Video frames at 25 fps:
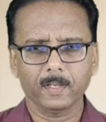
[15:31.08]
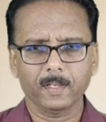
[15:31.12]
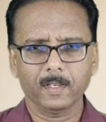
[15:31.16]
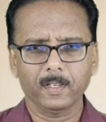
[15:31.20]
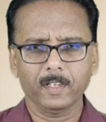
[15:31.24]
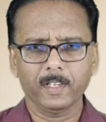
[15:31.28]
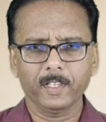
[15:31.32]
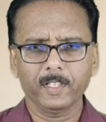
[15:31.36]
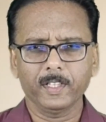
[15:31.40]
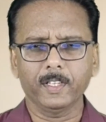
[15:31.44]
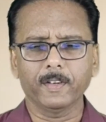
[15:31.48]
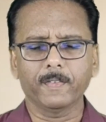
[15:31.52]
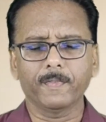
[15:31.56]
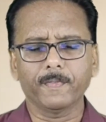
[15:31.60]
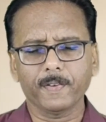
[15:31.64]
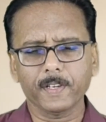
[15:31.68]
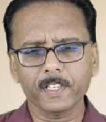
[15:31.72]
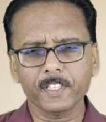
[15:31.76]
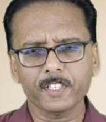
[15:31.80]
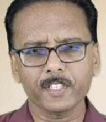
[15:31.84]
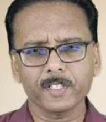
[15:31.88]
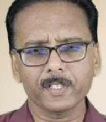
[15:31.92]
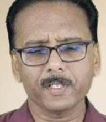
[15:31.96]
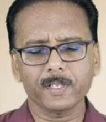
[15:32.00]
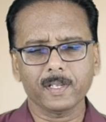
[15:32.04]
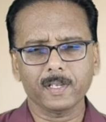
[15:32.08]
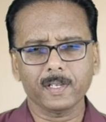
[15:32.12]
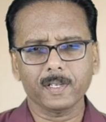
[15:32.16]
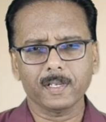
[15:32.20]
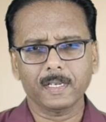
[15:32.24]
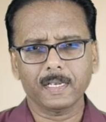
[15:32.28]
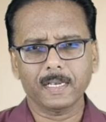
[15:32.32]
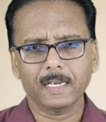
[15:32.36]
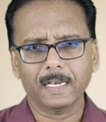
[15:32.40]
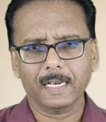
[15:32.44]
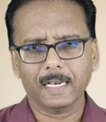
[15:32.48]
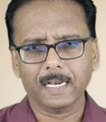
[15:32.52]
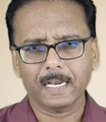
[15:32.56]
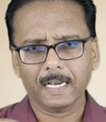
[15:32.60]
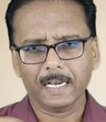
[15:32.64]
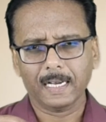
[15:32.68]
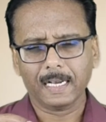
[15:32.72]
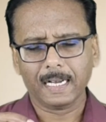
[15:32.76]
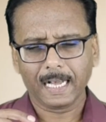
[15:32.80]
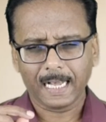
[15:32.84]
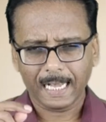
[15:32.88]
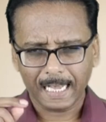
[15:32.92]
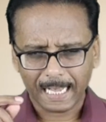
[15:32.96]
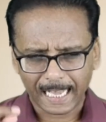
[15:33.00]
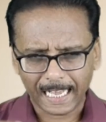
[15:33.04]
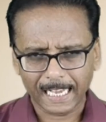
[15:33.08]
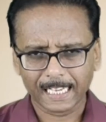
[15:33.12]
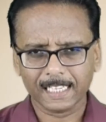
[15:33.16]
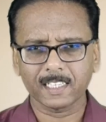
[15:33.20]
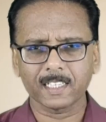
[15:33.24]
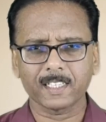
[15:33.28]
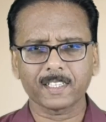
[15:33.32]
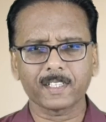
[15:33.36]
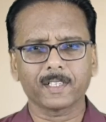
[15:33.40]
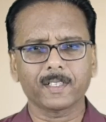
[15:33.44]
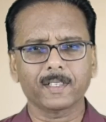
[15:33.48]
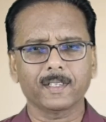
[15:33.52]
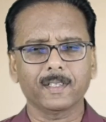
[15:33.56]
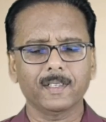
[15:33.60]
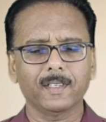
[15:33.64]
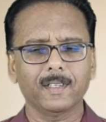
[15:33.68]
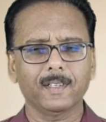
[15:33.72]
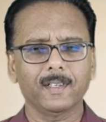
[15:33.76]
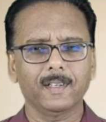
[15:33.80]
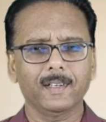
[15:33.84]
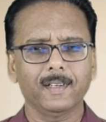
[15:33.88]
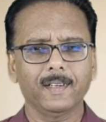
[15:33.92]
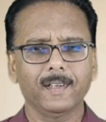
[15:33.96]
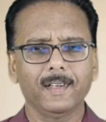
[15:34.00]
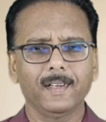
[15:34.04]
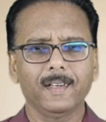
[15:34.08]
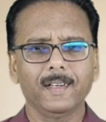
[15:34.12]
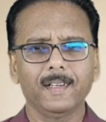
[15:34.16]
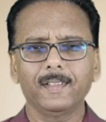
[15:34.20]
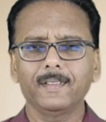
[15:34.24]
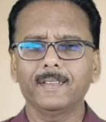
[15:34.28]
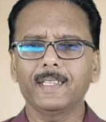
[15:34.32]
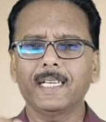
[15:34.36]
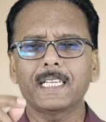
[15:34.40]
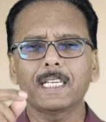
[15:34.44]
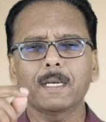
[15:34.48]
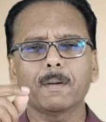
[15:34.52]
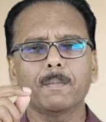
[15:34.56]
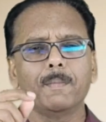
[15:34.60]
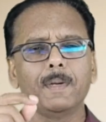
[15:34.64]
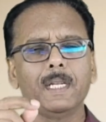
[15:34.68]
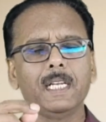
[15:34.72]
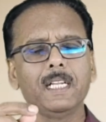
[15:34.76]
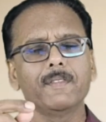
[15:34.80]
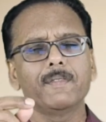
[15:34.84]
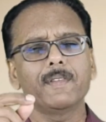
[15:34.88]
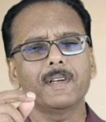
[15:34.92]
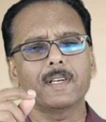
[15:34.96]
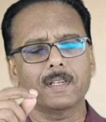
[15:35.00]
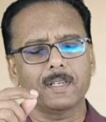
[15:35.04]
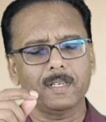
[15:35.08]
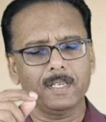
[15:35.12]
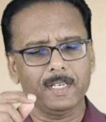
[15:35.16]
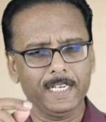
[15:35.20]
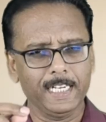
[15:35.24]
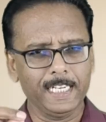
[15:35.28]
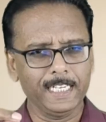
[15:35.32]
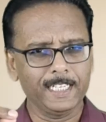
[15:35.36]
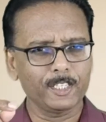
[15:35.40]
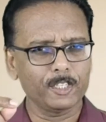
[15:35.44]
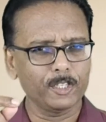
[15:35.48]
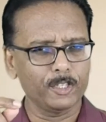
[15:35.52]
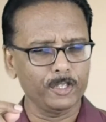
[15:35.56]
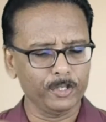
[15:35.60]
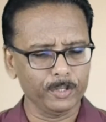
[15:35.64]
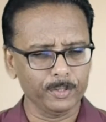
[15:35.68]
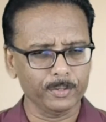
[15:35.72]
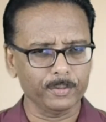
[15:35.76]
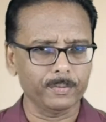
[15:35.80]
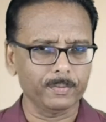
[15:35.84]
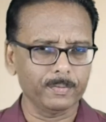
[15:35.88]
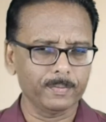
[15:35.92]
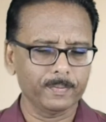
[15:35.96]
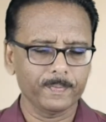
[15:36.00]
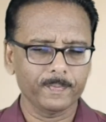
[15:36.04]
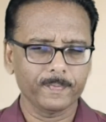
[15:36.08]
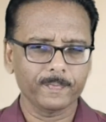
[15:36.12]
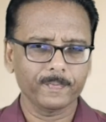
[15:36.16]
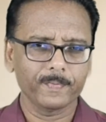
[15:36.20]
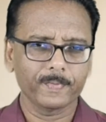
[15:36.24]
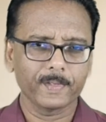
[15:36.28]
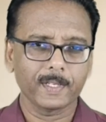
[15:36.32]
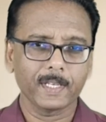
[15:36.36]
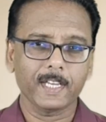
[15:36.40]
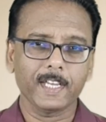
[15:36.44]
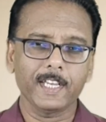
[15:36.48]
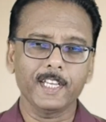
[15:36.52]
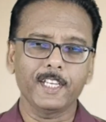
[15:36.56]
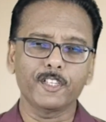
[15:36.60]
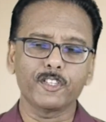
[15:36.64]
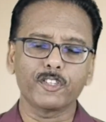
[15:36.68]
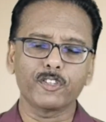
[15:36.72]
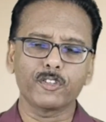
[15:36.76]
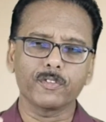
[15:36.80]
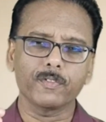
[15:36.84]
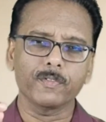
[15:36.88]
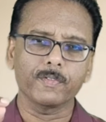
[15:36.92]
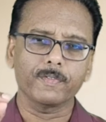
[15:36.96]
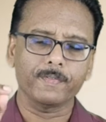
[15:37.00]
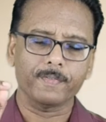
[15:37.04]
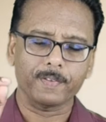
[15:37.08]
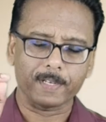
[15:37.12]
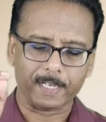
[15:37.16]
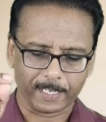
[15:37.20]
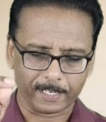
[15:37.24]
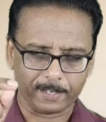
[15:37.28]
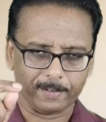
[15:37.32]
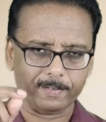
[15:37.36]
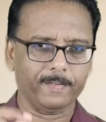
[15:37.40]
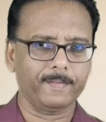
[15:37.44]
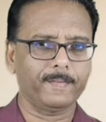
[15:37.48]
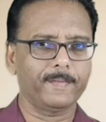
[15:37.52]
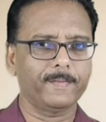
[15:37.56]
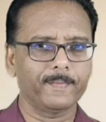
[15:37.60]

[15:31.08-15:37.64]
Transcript: the first act that a believer need to do is to forgive.